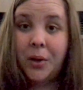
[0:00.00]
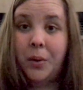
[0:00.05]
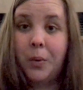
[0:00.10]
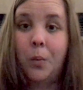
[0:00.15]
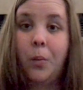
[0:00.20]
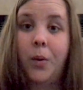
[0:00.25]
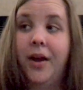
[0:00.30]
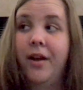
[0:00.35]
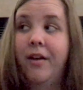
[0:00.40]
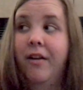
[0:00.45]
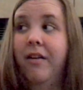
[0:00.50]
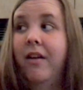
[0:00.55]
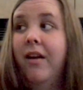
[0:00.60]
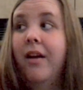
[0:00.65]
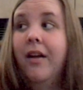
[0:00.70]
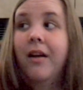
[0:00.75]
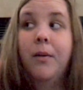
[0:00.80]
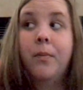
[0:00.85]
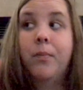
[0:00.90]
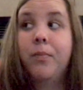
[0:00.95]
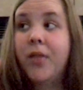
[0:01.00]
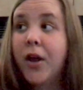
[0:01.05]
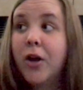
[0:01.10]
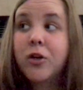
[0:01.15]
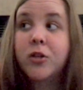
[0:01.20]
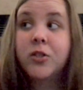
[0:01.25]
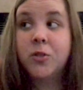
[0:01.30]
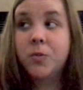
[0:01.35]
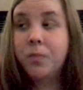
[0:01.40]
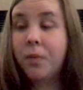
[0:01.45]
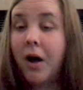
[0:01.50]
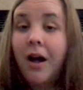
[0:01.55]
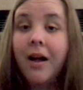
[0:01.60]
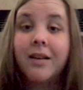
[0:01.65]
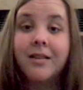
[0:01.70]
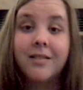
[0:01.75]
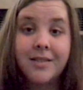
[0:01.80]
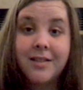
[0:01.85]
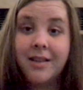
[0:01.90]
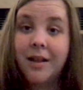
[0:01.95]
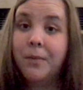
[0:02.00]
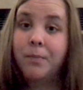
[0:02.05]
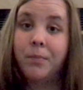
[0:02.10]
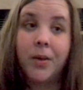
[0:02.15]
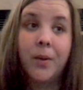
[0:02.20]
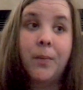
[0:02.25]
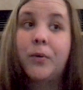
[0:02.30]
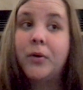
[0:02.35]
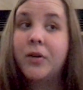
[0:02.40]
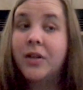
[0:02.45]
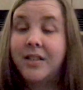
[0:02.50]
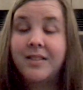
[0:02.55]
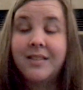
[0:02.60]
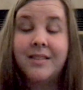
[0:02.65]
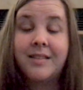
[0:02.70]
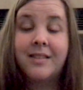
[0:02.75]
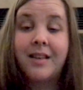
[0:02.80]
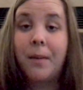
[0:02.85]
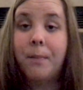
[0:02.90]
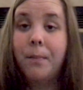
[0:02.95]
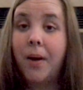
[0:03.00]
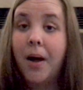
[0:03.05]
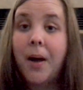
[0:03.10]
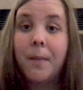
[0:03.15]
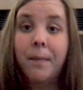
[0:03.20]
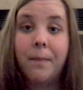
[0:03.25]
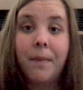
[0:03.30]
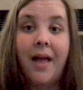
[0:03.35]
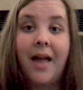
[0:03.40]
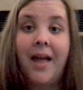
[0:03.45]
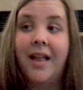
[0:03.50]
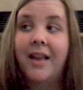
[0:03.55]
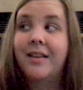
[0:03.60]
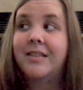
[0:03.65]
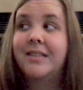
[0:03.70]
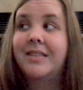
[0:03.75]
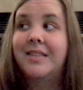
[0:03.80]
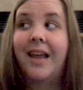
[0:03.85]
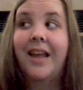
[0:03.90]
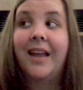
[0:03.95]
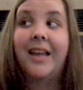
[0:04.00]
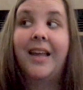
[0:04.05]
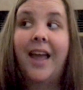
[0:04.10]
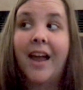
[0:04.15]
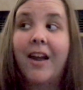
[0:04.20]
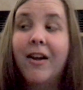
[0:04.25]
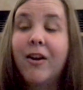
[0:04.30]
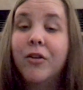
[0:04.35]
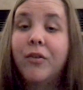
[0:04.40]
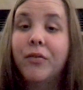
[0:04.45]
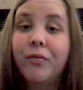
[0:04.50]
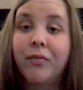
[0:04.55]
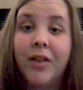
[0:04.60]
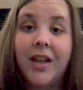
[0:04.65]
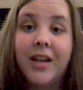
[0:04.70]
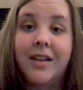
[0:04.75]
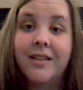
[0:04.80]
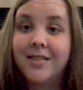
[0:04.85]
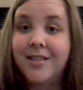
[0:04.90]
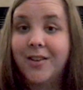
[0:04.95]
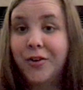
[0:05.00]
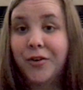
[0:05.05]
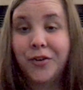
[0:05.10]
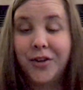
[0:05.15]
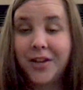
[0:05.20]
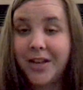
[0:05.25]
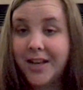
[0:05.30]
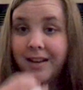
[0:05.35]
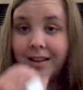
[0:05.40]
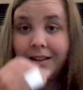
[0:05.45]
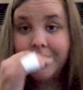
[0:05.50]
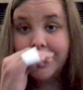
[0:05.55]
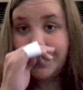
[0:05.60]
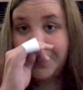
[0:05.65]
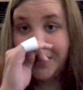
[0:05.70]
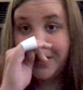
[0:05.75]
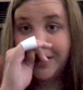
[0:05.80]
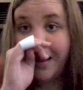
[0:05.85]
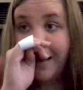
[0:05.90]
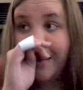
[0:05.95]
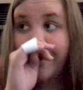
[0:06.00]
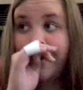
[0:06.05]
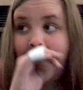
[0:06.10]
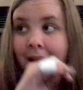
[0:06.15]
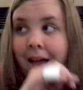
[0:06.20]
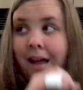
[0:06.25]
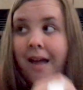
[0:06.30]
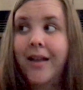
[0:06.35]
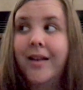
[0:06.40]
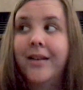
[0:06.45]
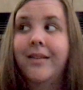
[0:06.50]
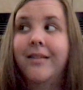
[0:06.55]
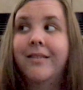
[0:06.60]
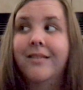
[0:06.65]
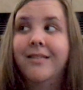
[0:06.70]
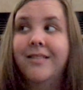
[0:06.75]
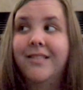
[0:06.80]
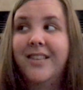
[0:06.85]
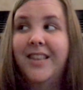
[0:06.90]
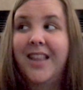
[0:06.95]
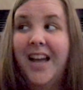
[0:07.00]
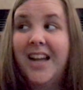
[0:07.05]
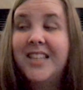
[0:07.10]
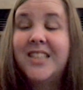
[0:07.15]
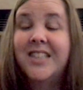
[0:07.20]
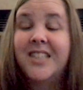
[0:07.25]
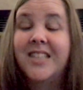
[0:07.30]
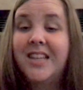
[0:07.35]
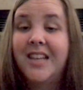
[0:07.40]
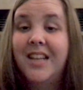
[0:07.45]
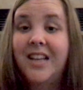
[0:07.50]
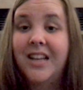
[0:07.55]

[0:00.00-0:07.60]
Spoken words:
where there's spots that people could step up and take care of things that are needed to be done, and that's